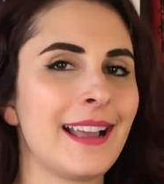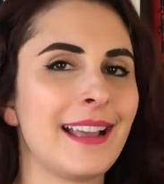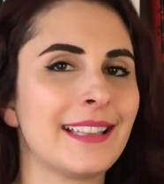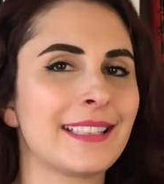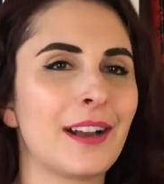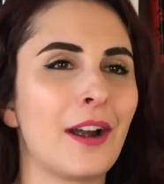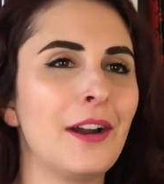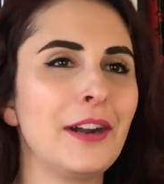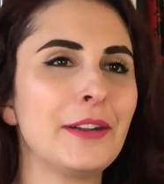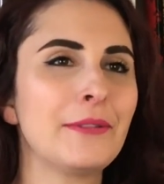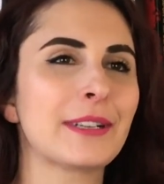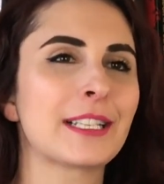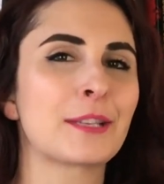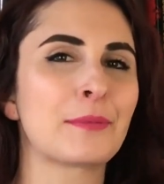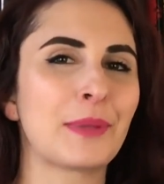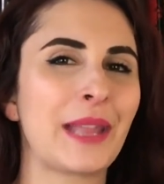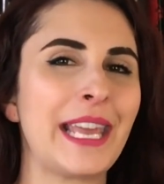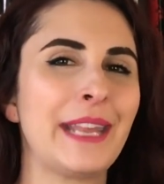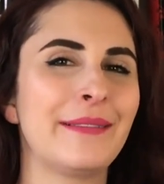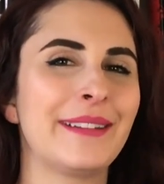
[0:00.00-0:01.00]
it's hard to
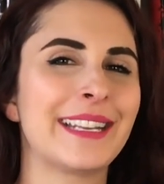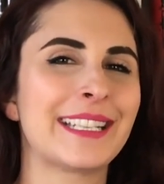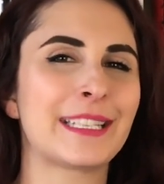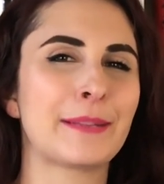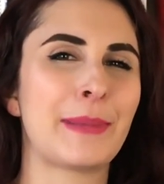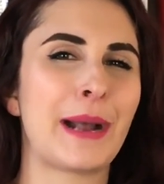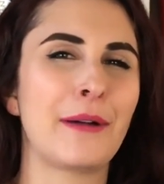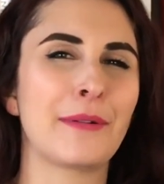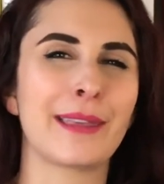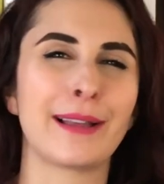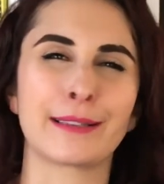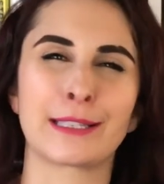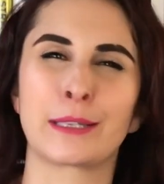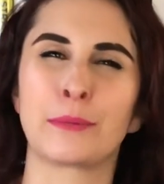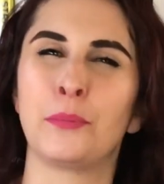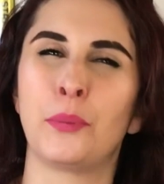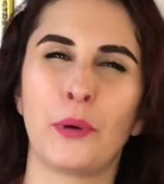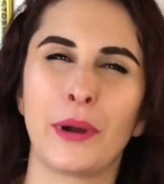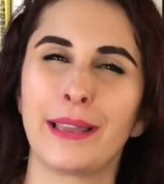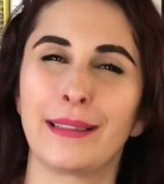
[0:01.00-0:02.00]
explain what it's about without
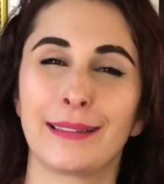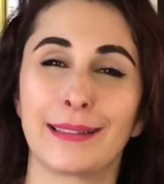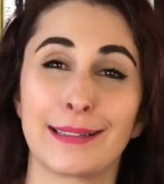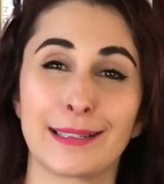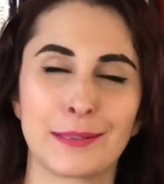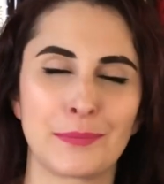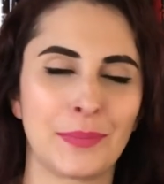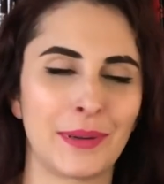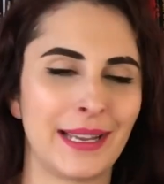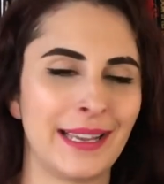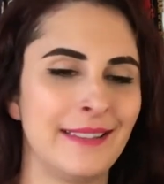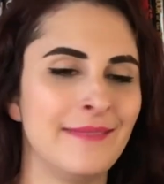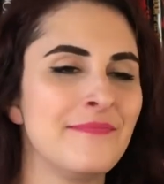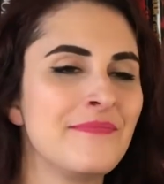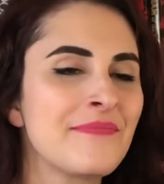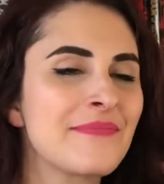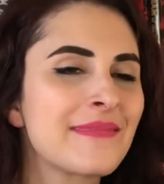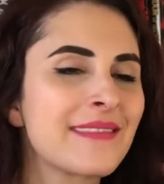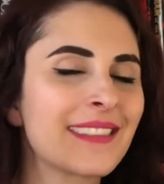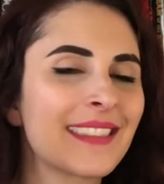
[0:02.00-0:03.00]
spoilers, but
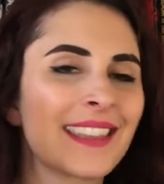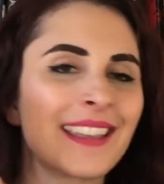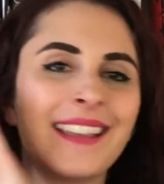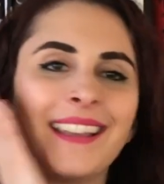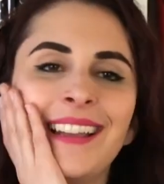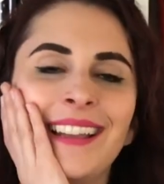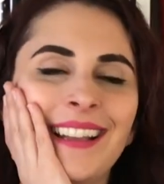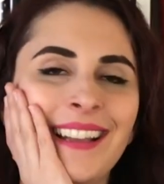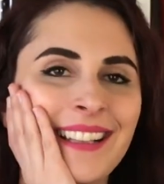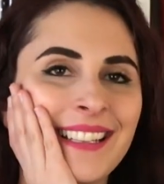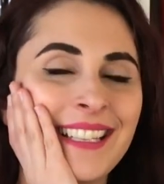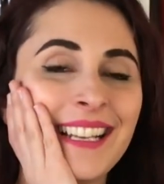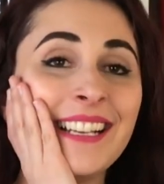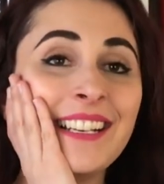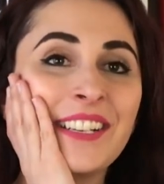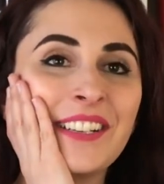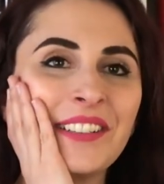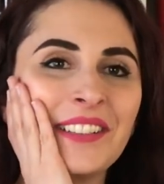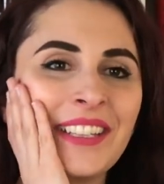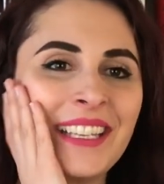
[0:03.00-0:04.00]

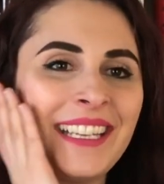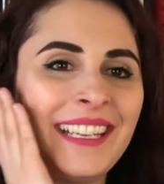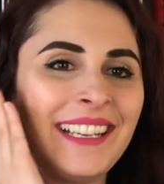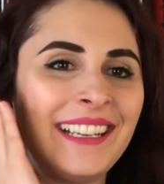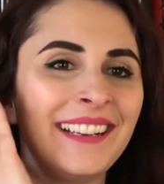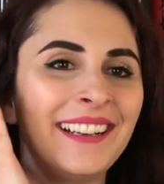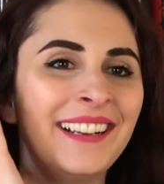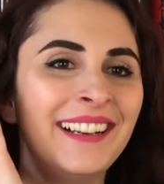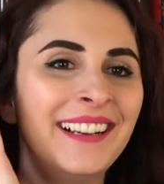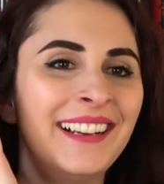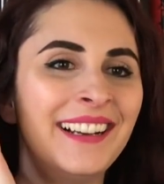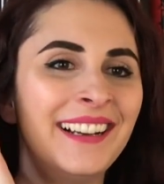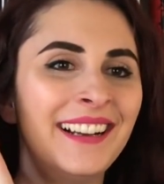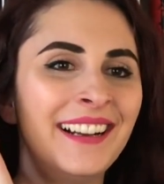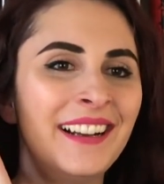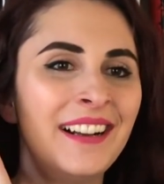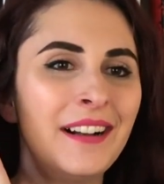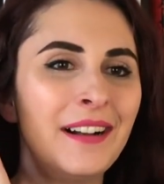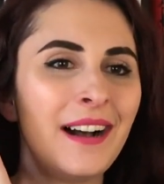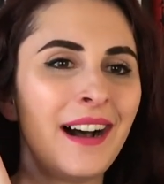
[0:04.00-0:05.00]
essentially
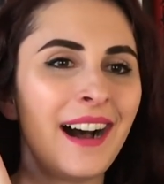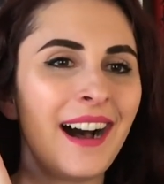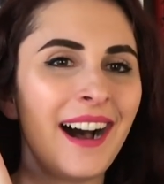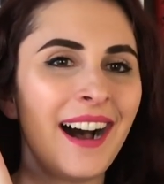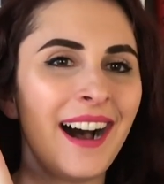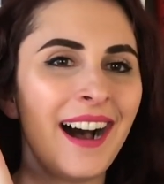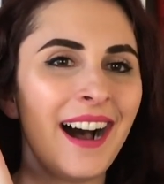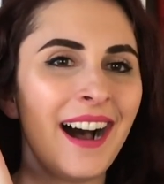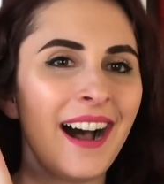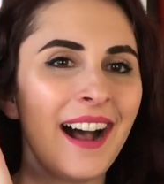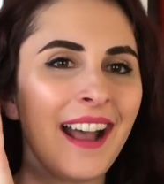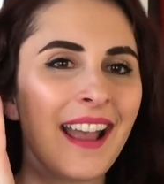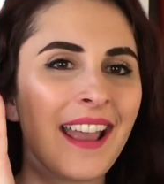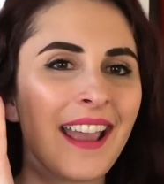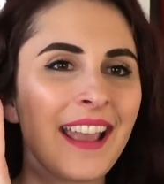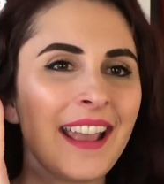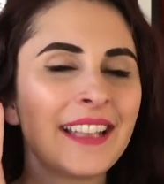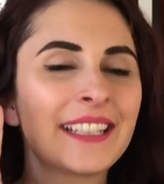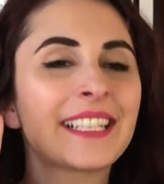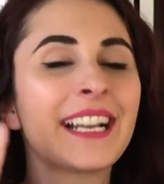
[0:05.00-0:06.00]

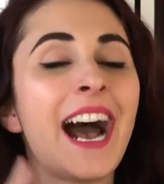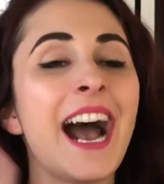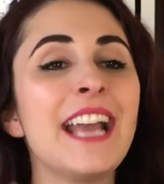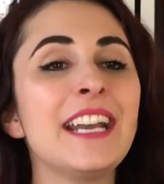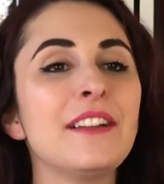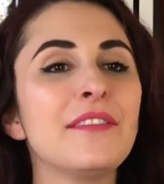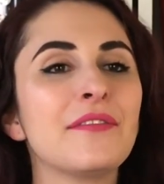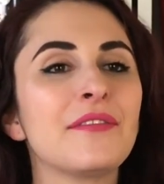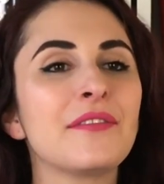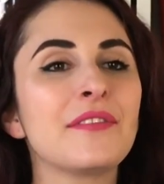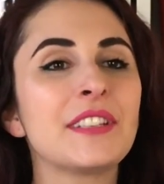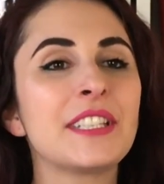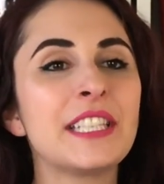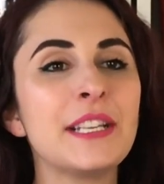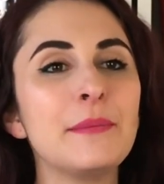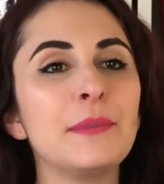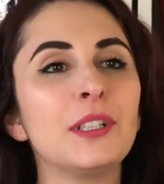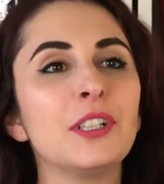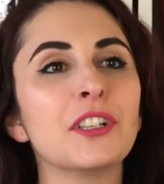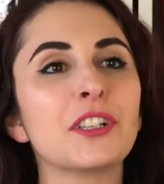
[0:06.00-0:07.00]
it's kind of
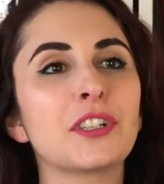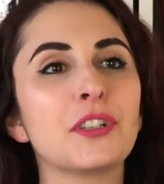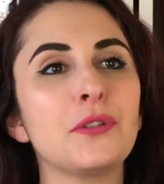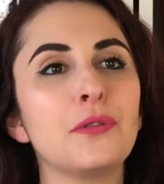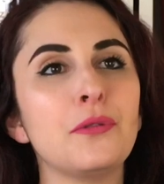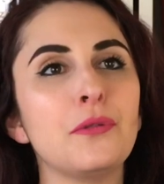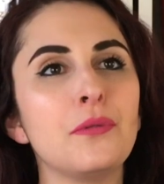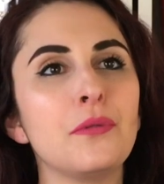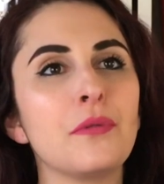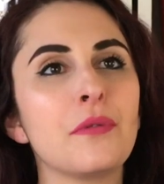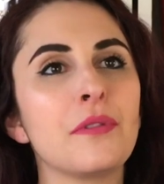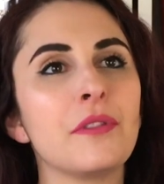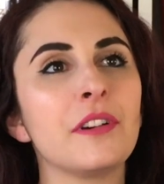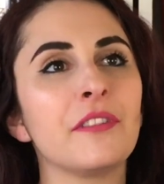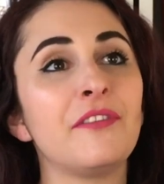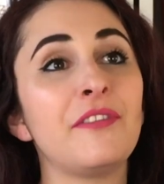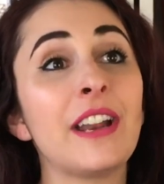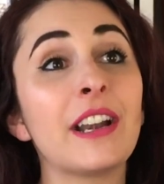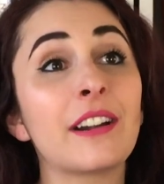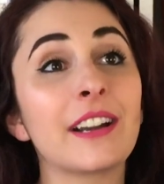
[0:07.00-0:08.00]
similar to
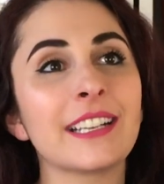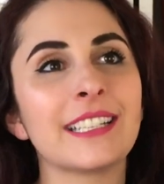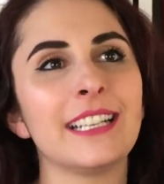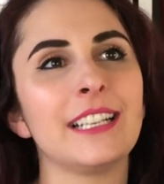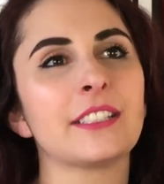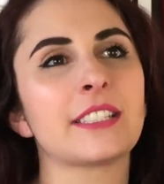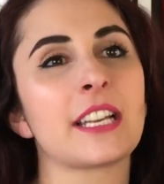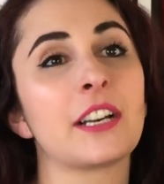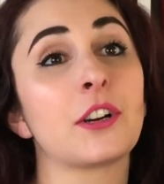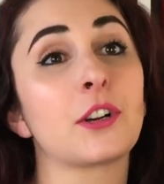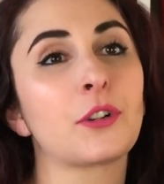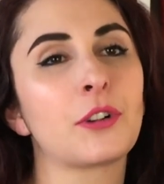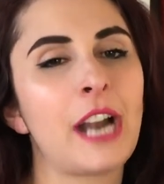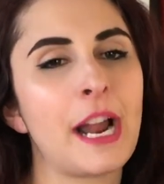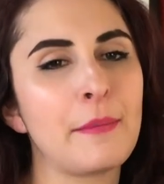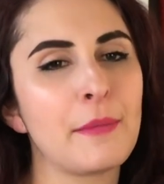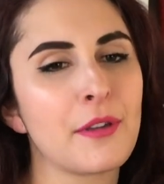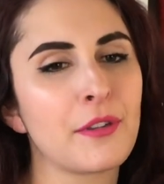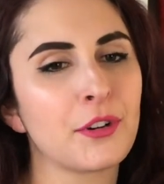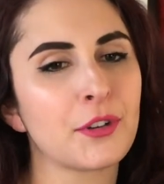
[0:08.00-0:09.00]
the fairy tales that her
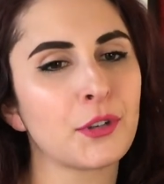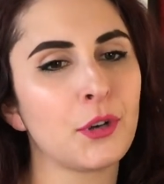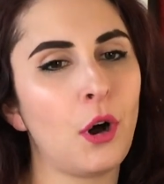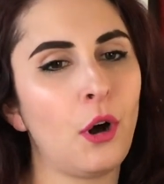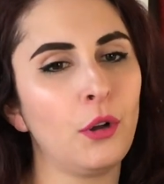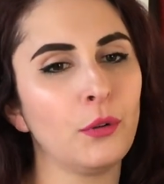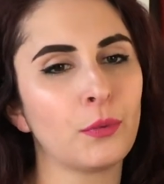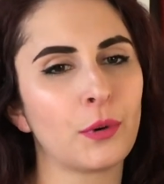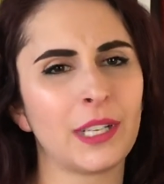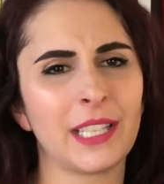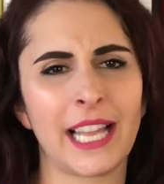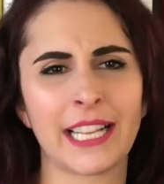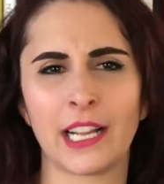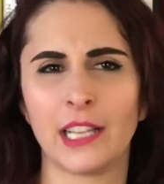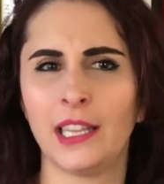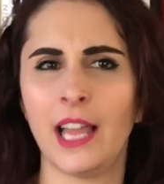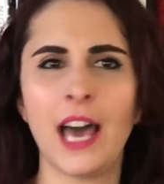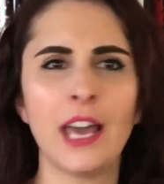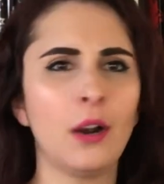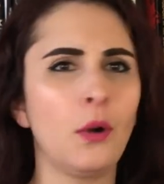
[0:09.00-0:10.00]
grandmother told where like
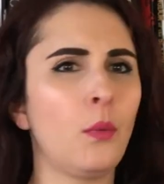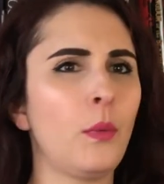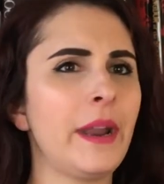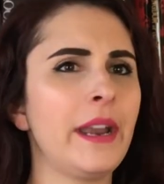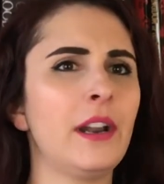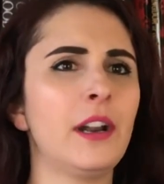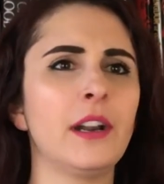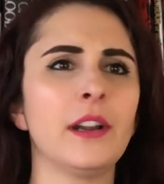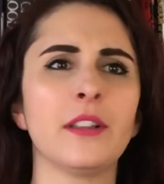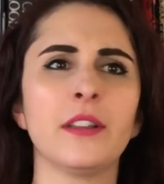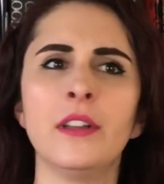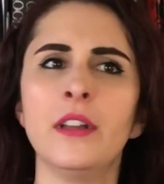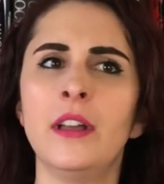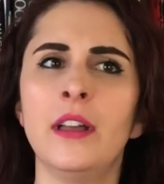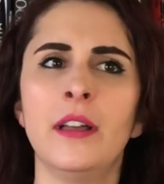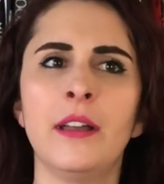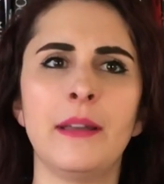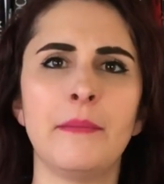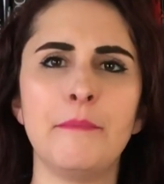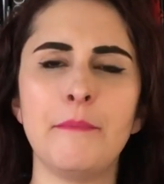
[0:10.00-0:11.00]
a lot of weird
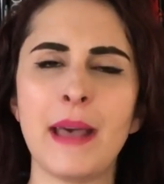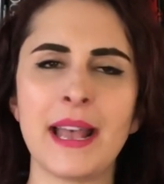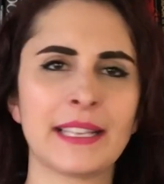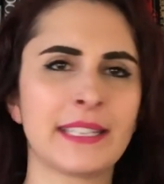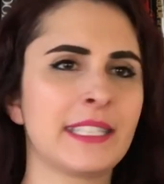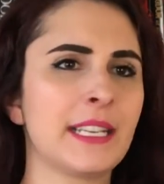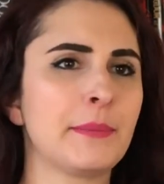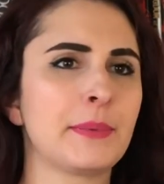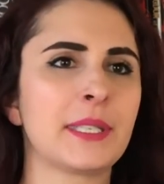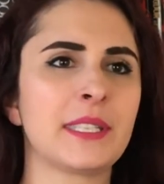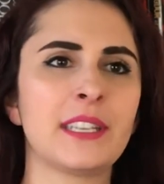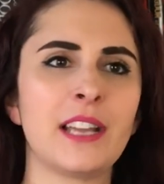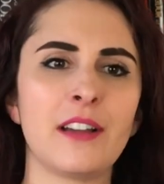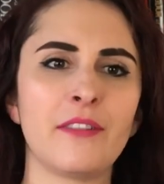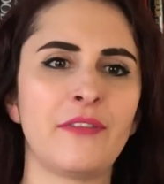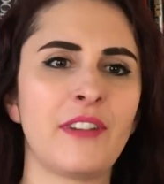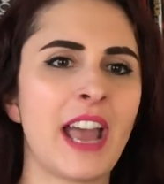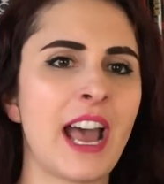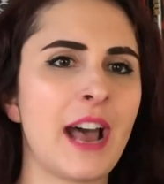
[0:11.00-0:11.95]
messed up stuff